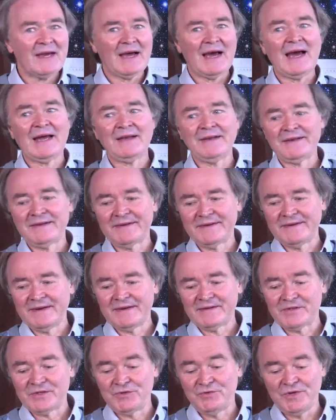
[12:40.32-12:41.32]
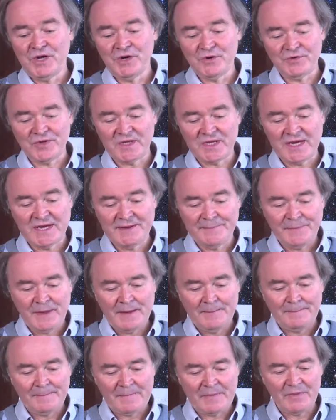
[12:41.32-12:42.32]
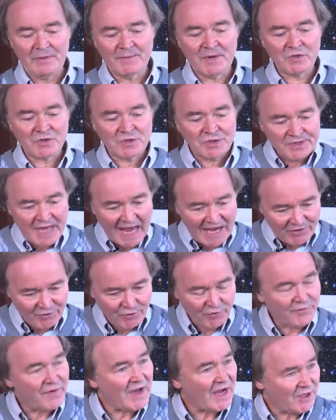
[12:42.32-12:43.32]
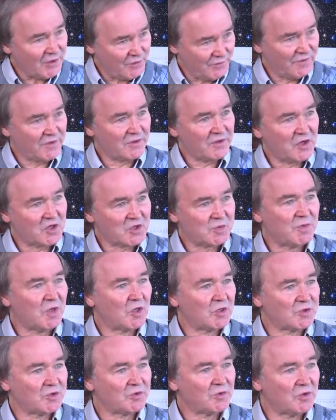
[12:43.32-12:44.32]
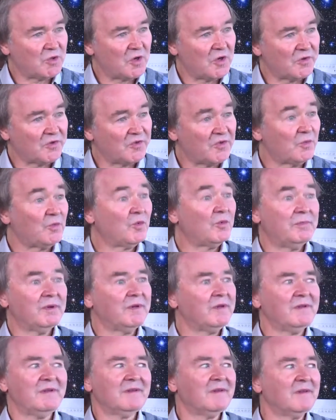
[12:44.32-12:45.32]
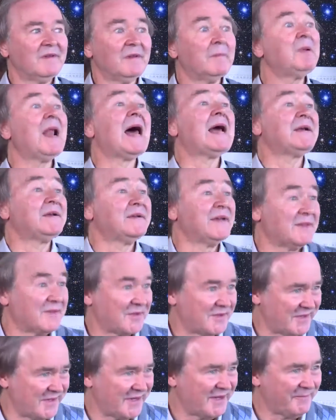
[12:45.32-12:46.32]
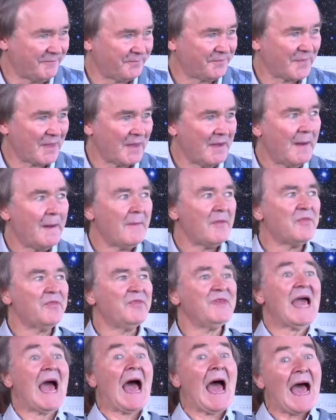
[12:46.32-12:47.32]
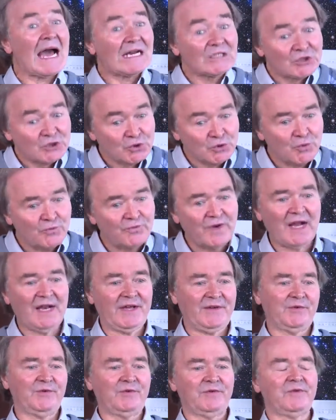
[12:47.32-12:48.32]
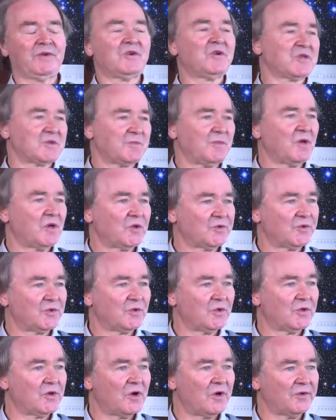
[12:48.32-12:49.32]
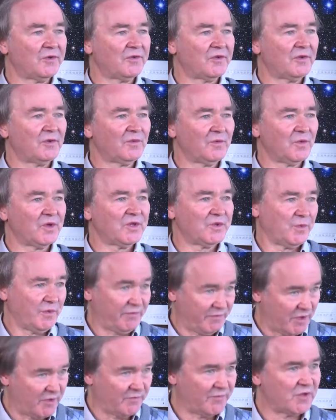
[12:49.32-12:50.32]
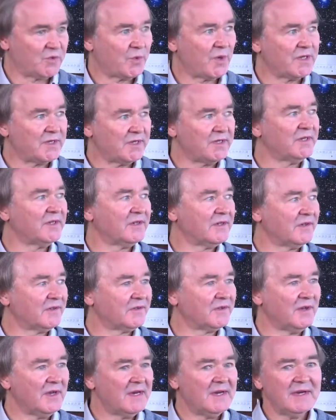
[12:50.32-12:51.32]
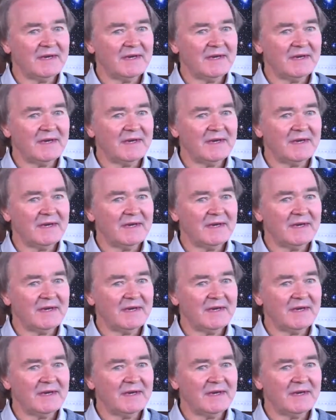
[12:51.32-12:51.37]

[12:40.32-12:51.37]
And as you know, the most natural value for the cosmological constant will be the Planck density. The actual value of the cosmological constant, which we've known for 20 years, is